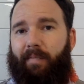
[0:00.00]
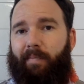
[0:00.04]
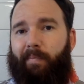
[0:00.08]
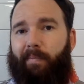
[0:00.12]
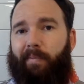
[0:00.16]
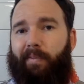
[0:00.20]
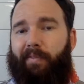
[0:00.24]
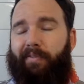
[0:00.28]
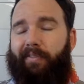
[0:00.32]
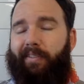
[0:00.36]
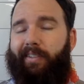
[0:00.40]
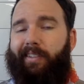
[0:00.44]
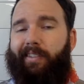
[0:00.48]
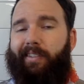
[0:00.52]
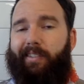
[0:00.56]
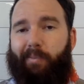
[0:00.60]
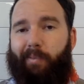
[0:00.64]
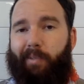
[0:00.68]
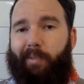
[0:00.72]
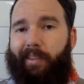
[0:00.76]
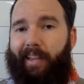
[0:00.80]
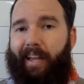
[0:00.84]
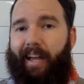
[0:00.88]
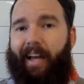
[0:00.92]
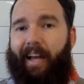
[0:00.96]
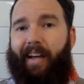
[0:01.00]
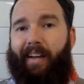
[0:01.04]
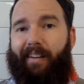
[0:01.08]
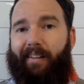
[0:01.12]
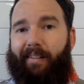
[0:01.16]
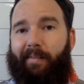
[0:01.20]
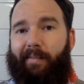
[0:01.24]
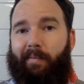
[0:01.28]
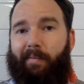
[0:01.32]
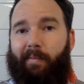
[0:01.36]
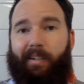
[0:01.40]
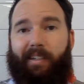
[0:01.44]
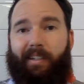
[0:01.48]
But friends, with
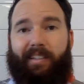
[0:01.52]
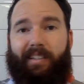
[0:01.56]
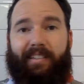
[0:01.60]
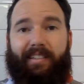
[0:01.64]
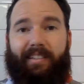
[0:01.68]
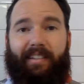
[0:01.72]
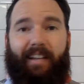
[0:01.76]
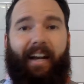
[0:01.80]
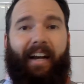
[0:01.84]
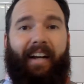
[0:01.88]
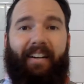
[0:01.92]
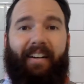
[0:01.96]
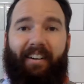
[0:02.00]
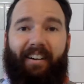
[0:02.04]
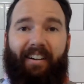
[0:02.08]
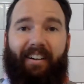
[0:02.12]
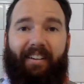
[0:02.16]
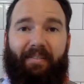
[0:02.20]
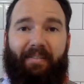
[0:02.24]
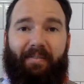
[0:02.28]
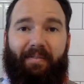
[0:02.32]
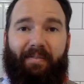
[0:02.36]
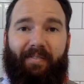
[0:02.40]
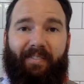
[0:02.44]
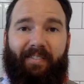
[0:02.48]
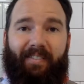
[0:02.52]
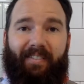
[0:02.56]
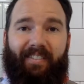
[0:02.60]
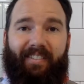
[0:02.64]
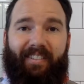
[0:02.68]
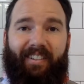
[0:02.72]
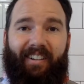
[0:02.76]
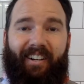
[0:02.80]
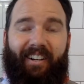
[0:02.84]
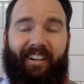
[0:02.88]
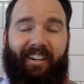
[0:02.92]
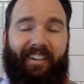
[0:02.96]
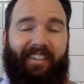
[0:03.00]
that, we're going to sign off
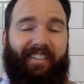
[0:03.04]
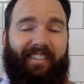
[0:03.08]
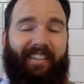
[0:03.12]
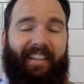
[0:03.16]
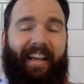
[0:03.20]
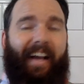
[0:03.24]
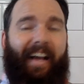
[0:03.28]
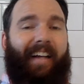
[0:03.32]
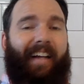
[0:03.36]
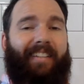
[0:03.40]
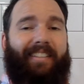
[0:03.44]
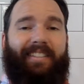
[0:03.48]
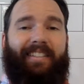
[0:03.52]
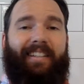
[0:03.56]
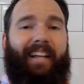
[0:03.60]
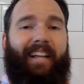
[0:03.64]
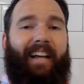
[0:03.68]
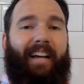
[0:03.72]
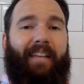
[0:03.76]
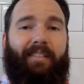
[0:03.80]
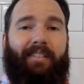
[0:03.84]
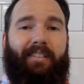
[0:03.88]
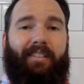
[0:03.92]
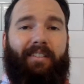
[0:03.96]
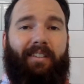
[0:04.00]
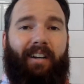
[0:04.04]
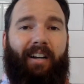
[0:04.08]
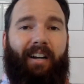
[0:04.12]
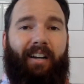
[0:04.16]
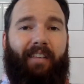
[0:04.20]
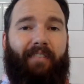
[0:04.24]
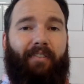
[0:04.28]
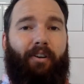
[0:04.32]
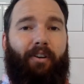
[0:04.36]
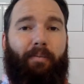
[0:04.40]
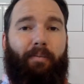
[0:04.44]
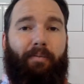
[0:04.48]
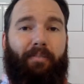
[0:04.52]
on our last Live at
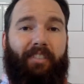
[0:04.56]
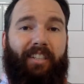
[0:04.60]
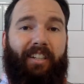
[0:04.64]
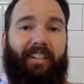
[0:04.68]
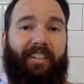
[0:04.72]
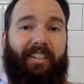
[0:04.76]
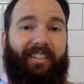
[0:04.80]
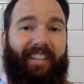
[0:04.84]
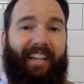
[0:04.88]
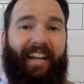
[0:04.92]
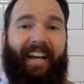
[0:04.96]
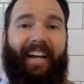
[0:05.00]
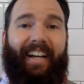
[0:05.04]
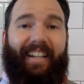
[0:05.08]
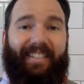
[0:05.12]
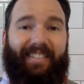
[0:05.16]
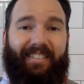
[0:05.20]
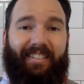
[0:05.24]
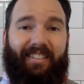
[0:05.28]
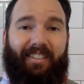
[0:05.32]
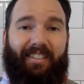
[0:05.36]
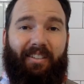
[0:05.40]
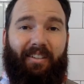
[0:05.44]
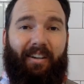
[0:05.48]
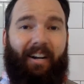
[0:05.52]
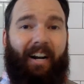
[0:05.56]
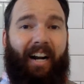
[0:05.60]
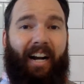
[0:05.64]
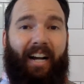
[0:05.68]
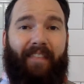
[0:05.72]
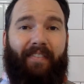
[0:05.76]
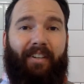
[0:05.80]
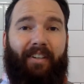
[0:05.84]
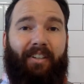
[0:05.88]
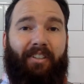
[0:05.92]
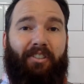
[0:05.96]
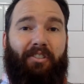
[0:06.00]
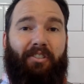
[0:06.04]
Thrive, hopefully our last
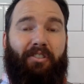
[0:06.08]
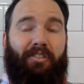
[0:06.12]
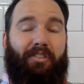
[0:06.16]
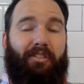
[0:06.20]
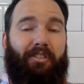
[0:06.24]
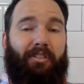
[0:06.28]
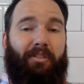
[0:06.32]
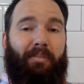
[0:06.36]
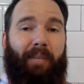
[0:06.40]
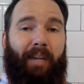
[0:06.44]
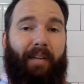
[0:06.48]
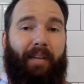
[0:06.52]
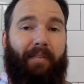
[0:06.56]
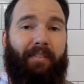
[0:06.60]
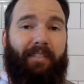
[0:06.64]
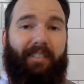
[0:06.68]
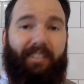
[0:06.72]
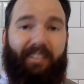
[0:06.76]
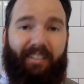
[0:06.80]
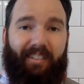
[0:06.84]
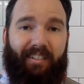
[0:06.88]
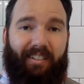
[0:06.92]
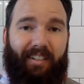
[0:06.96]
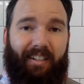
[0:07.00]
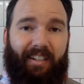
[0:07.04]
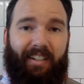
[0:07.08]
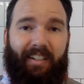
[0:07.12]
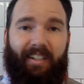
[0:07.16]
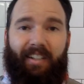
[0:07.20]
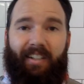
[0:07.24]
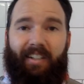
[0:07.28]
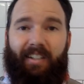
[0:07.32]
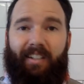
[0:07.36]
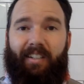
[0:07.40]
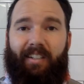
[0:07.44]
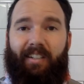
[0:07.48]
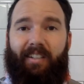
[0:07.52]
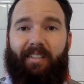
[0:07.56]
Thrive on YouTube ever.
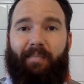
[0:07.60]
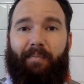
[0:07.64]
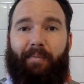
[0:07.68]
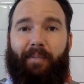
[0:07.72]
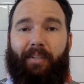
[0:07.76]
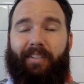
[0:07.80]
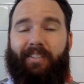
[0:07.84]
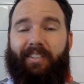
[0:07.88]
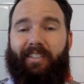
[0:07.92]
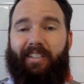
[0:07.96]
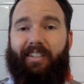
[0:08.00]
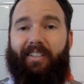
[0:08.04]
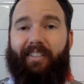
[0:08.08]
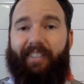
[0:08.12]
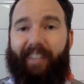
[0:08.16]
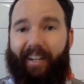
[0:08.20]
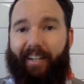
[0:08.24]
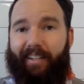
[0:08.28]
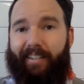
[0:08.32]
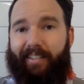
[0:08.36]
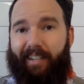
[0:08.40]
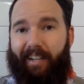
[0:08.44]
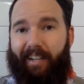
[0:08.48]
But until next